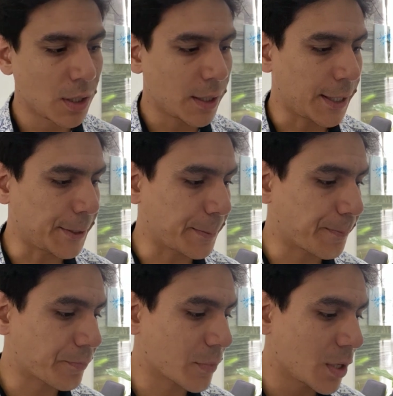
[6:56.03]
Um,
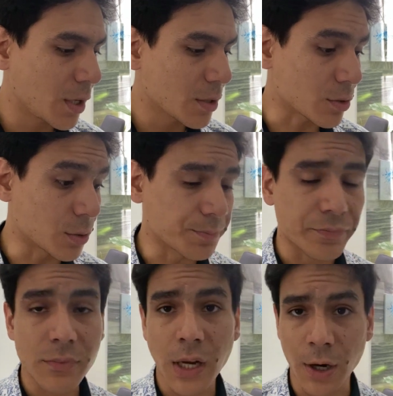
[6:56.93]
so
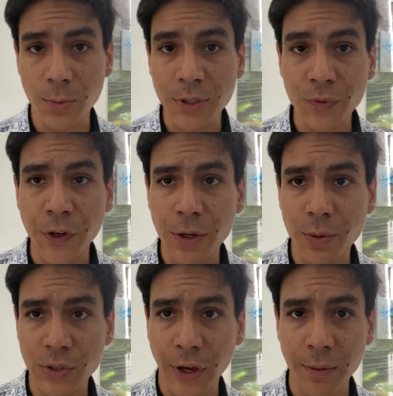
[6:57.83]
I hope this video
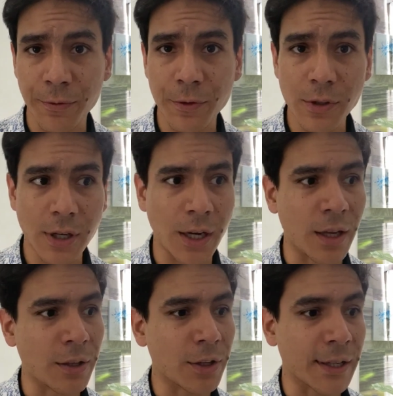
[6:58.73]
was helpful,
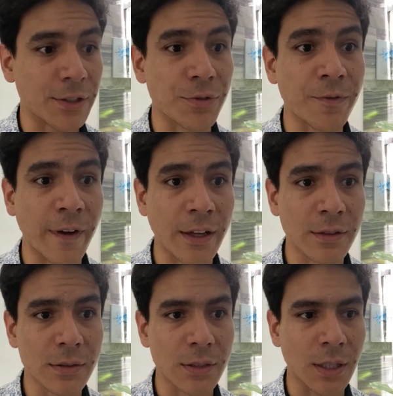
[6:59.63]
and that you
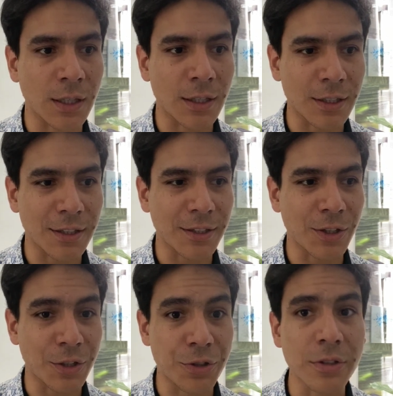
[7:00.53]
found a
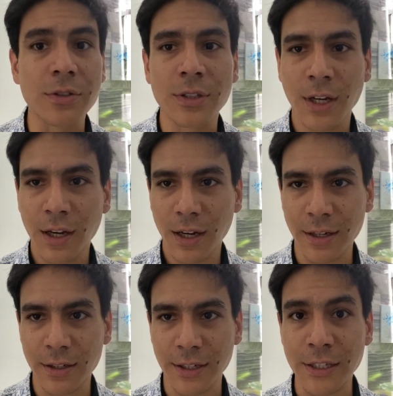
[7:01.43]
good,
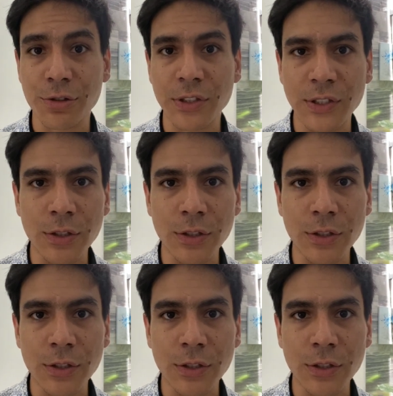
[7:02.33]
interesting